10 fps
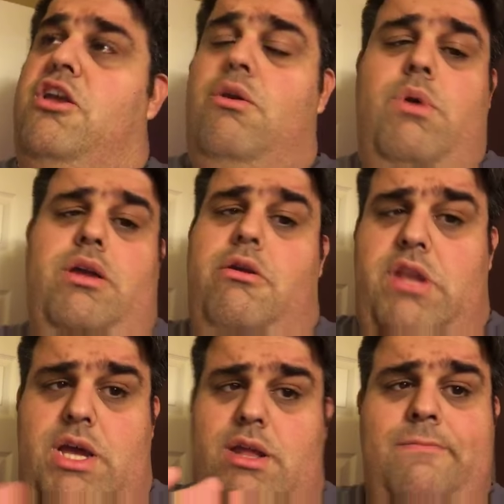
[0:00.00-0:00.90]
you know what, you're
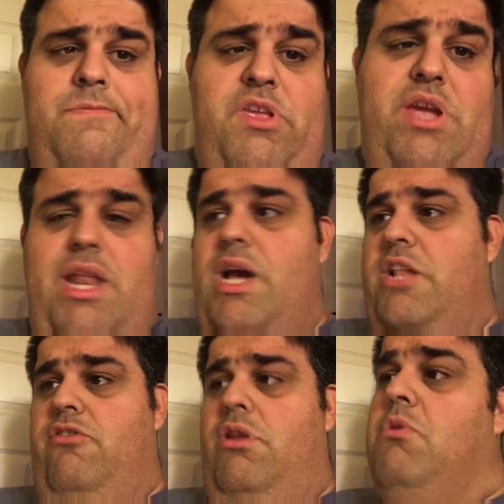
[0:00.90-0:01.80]
done. You cannot
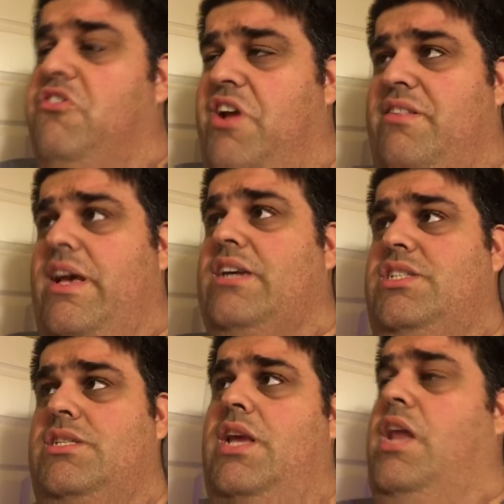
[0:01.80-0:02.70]
do any more
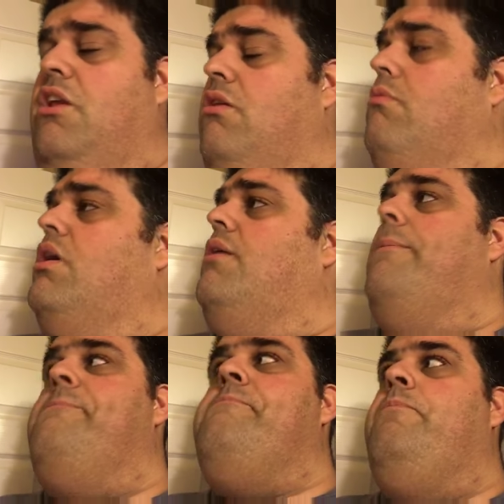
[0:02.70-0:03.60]
transactions. And you know what?
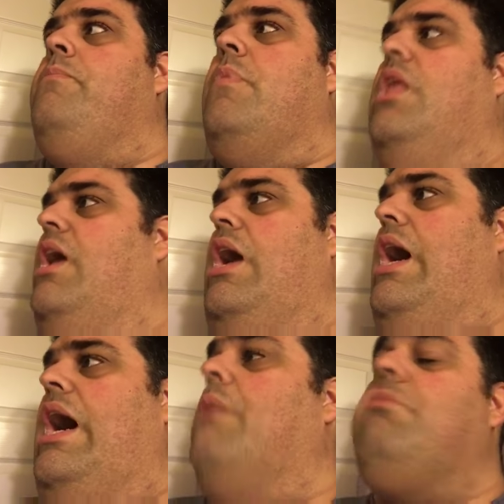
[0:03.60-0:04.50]

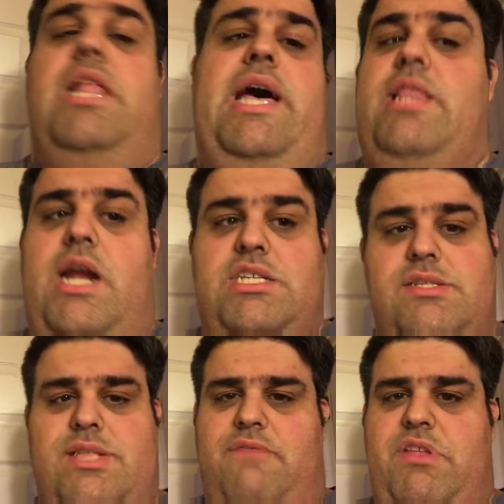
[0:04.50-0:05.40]
I'm glad that I
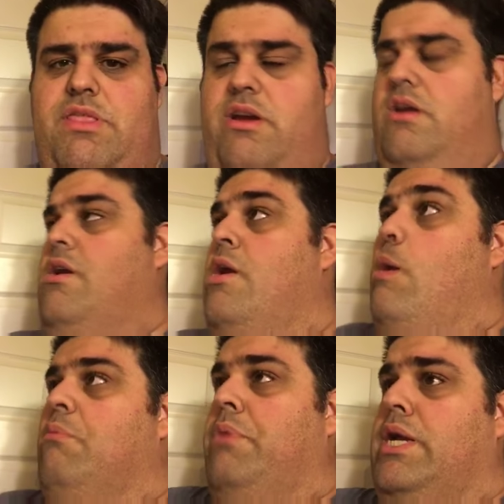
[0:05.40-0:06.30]
just left it there
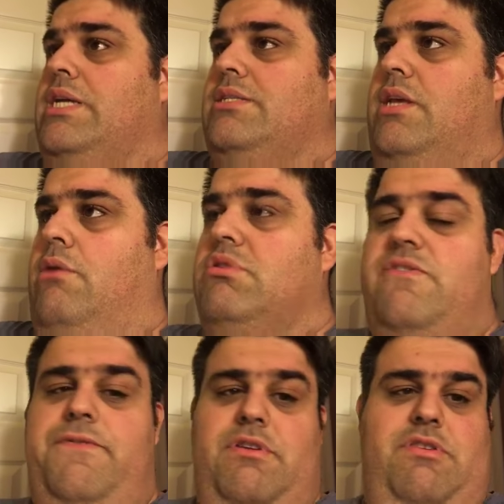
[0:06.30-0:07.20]
because it was
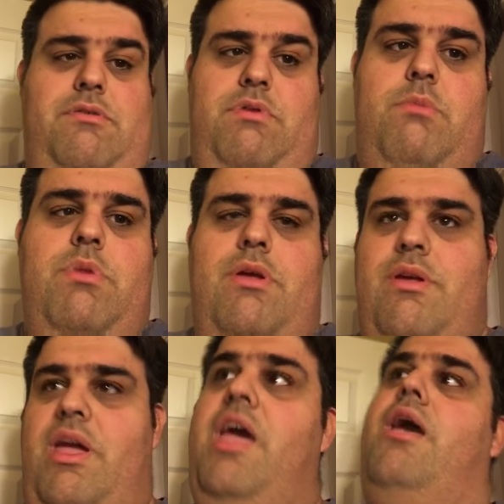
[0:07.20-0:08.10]
filled to the rim.
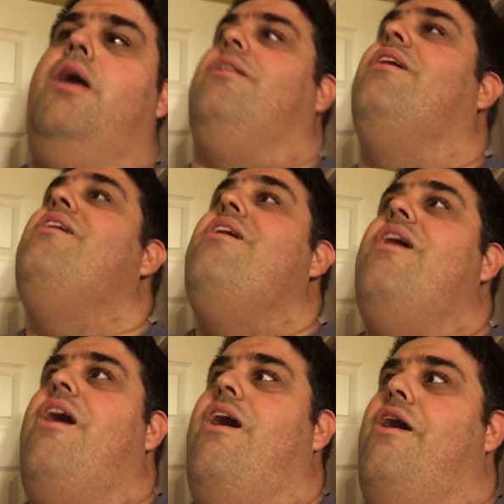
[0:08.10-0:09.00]
And
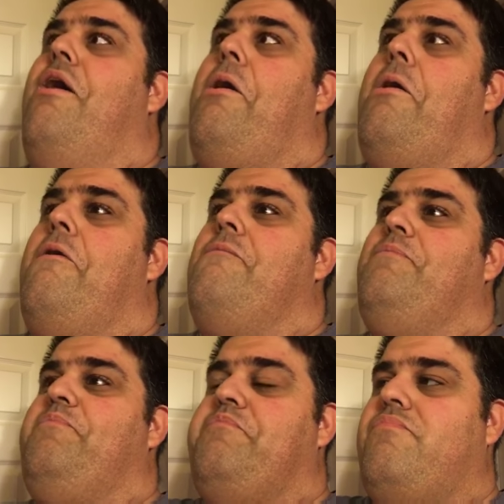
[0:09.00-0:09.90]
I
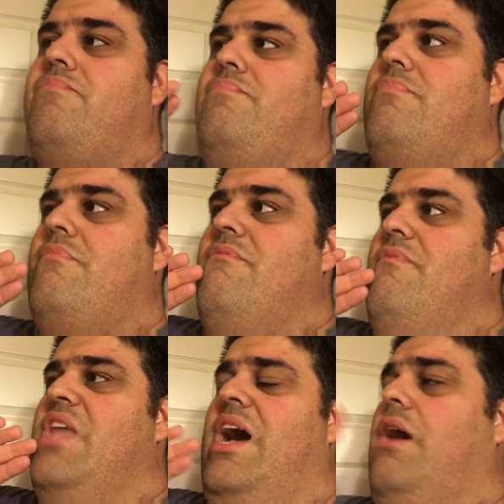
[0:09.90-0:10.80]

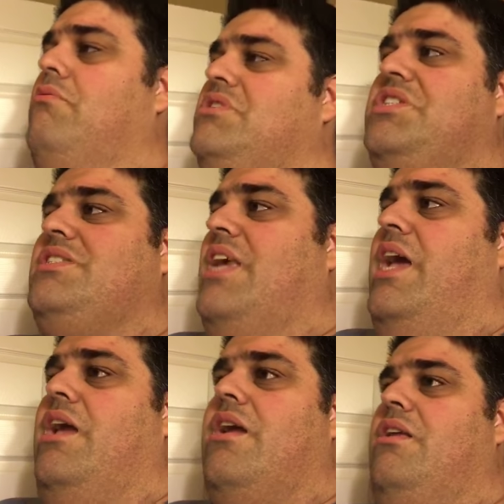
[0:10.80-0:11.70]
was just
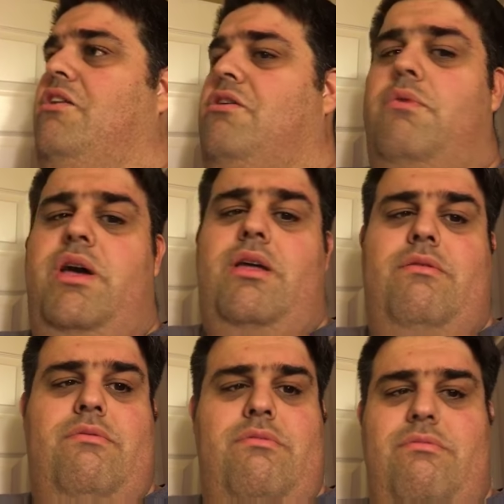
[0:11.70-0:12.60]
like, you know what?
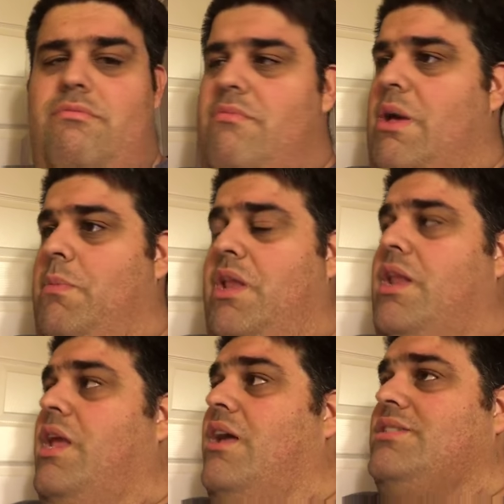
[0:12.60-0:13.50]
I mean,
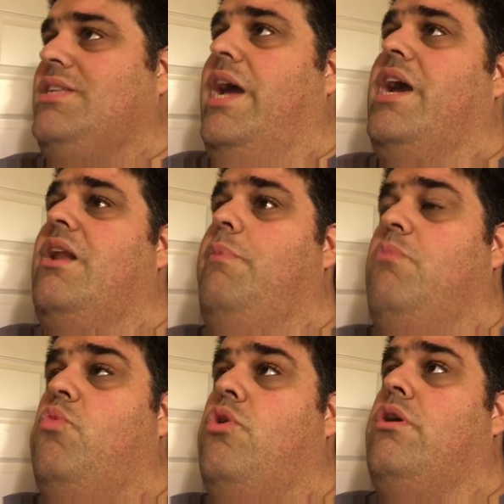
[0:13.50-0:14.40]
yes, I got to be
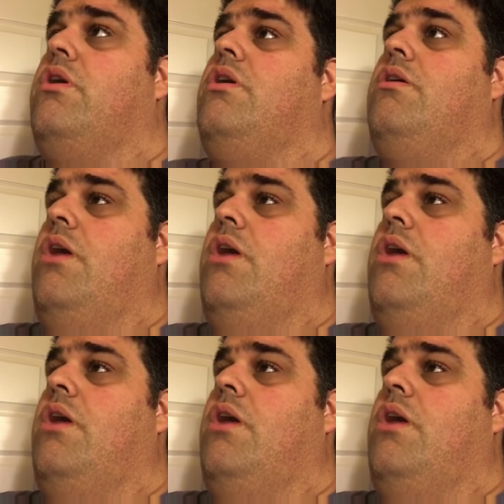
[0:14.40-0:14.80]
more